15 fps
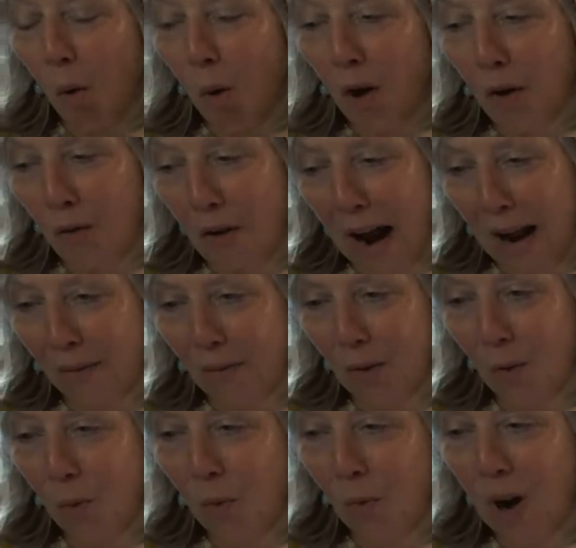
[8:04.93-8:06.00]
all around
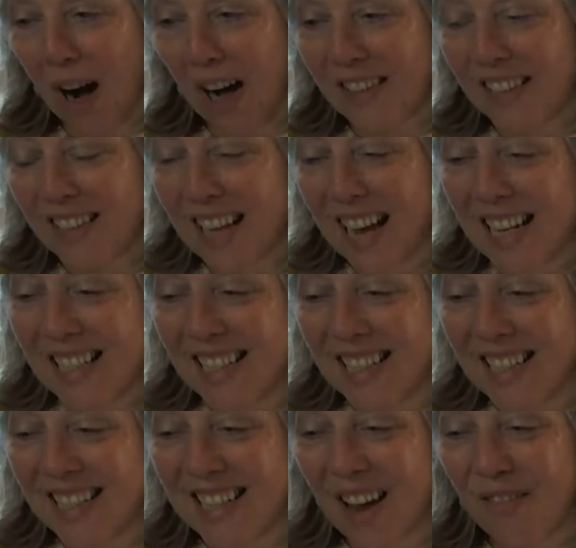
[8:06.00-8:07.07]
the world? And there's
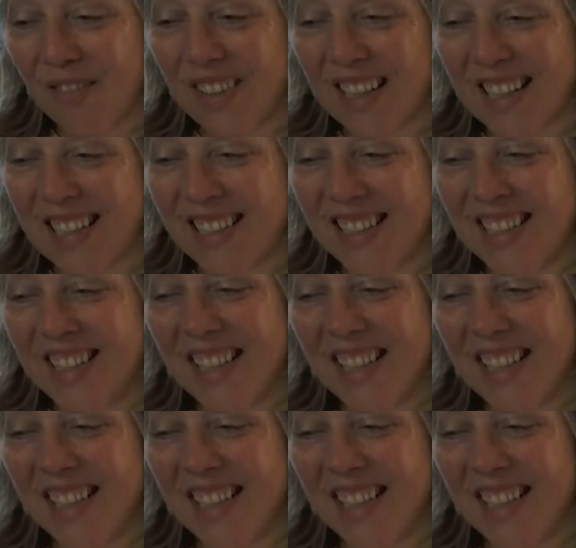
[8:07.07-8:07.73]
Stephanie